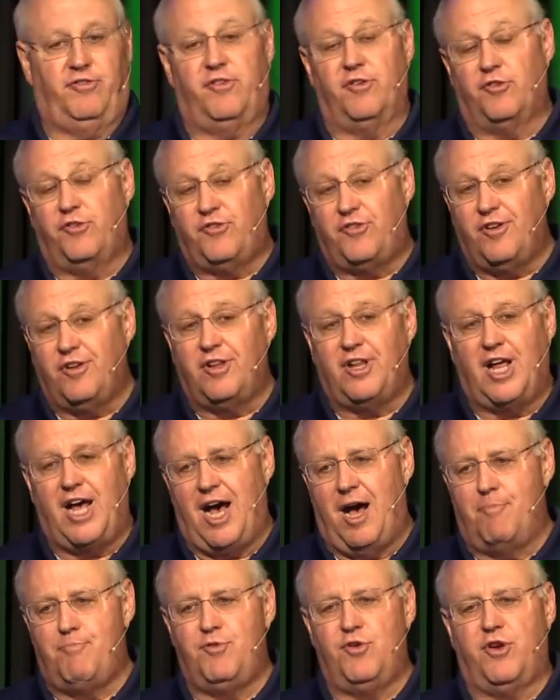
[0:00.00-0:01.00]
They're still
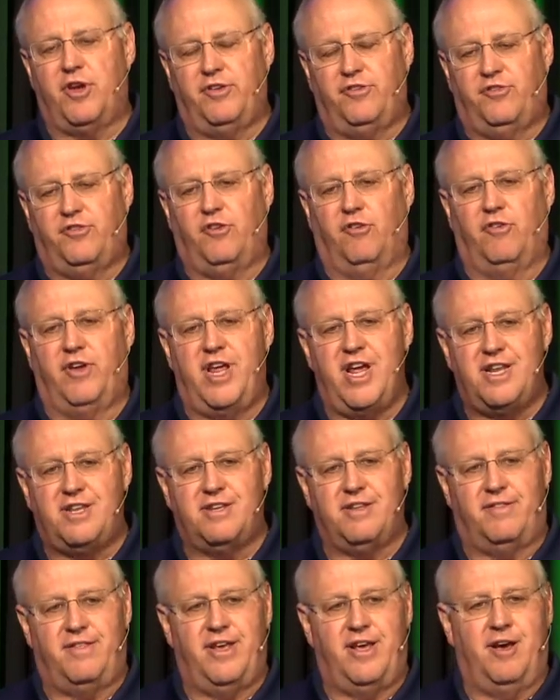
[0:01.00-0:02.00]
up. You can still get
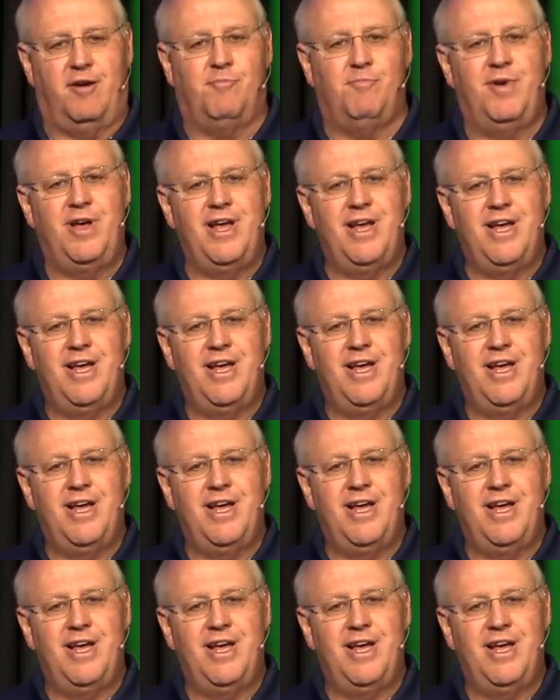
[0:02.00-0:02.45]
to them,